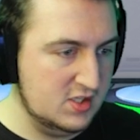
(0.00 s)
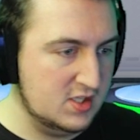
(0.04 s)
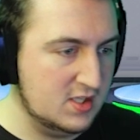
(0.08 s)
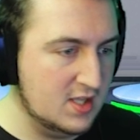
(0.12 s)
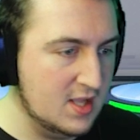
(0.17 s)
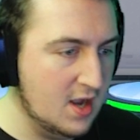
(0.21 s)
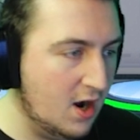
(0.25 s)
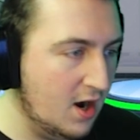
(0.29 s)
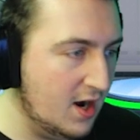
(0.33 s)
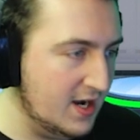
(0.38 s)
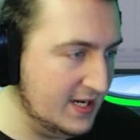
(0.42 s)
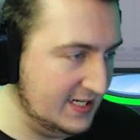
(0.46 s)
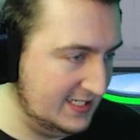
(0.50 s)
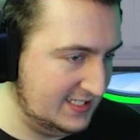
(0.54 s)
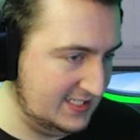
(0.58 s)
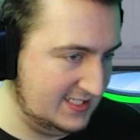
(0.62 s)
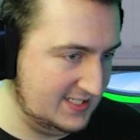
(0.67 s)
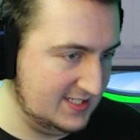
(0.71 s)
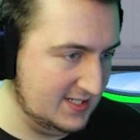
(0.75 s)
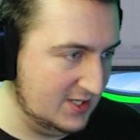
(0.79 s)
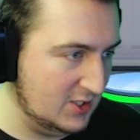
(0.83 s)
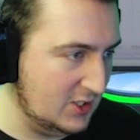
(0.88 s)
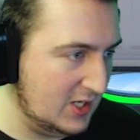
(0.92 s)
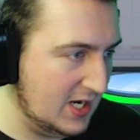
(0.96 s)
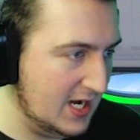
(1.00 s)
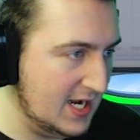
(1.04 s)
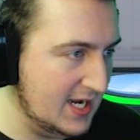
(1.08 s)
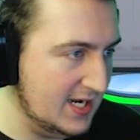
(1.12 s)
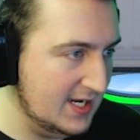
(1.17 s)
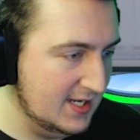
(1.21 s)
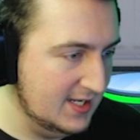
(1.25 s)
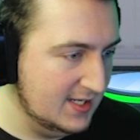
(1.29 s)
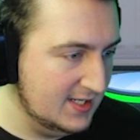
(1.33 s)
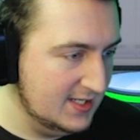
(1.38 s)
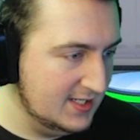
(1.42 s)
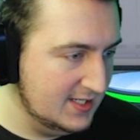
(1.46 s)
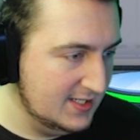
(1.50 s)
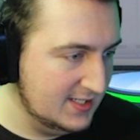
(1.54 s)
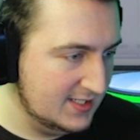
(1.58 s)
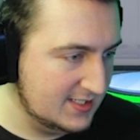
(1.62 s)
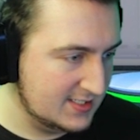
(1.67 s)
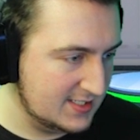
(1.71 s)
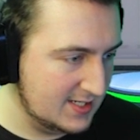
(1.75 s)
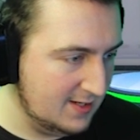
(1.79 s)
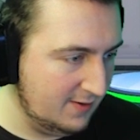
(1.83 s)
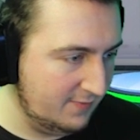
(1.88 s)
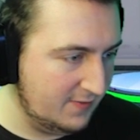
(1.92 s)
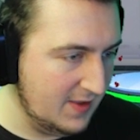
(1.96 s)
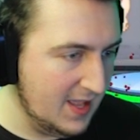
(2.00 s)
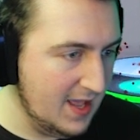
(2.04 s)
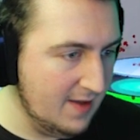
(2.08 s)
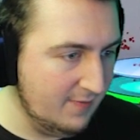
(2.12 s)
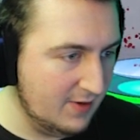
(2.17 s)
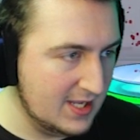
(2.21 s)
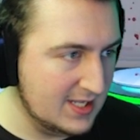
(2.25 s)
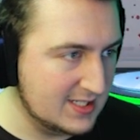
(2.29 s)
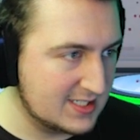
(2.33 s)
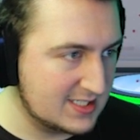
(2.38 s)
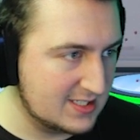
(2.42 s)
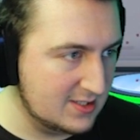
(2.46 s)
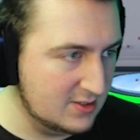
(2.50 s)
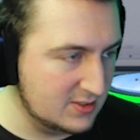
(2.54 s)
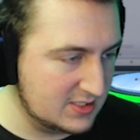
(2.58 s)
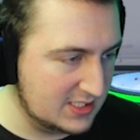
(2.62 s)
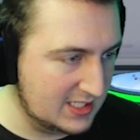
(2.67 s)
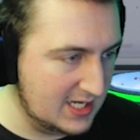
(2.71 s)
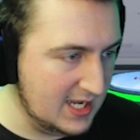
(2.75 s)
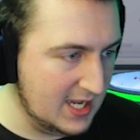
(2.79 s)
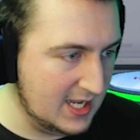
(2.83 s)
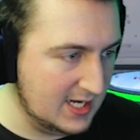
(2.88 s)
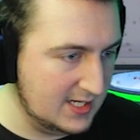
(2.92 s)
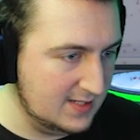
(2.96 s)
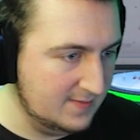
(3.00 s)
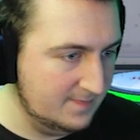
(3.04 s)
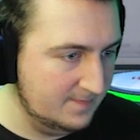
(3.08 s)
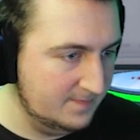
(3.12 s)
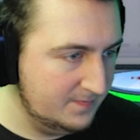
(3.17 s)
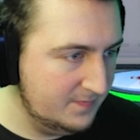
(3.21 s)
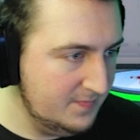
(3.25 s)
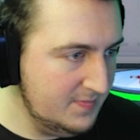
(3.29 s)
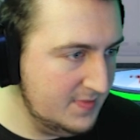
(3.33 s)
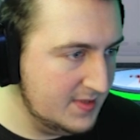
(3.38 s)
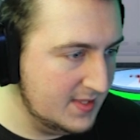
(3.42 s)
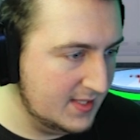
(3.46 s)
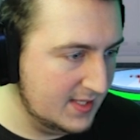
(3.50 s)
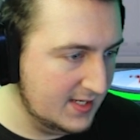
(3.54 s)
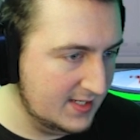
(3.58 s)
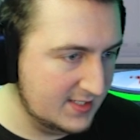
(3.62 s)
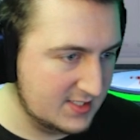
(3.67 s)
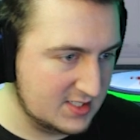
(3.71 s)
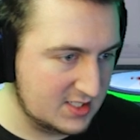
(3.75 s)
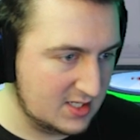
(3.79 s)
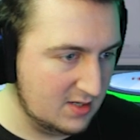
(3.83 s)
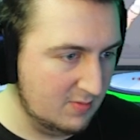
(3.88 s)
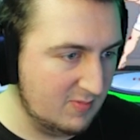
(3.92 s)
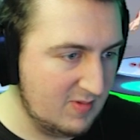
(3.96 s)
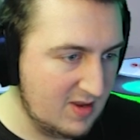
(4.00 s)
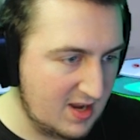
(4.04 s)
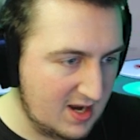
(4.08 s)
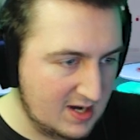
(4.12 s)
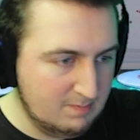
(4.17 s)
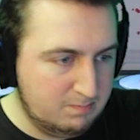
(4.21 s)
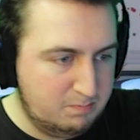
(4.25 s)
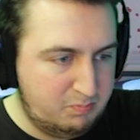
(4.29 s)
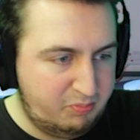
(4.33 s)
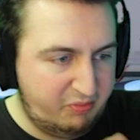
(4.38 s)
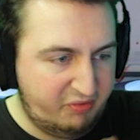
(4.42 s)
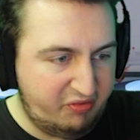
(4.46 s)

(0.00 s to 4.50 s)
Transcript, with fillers: Nice. Okay. So now if he ever hits those again, they're just gonna be like.